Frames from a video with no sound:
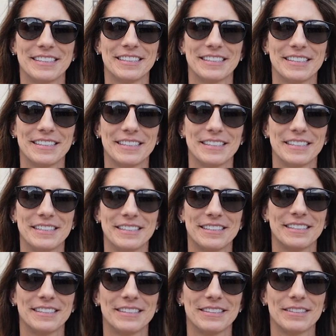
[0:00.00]

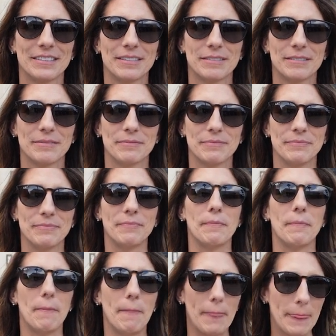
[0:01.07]

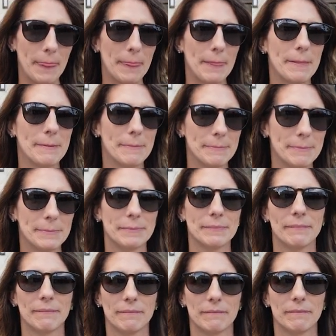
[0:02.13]

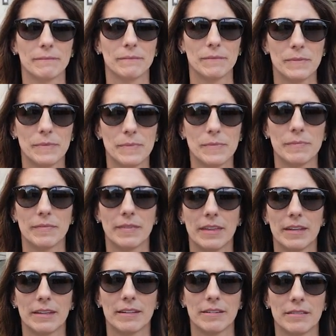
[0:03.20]

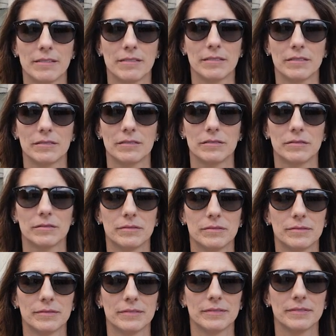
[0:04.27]

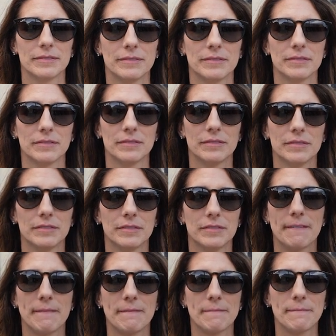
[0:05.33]

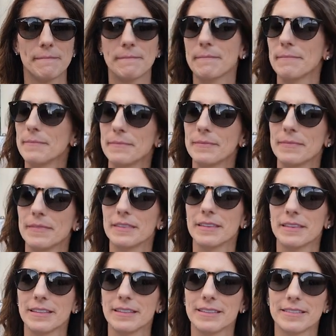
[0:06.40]

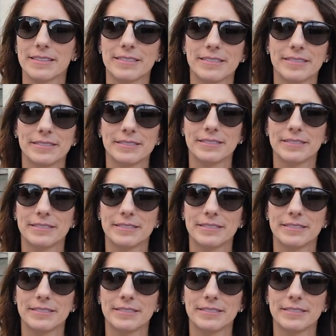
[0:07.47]
This person isn't speaking.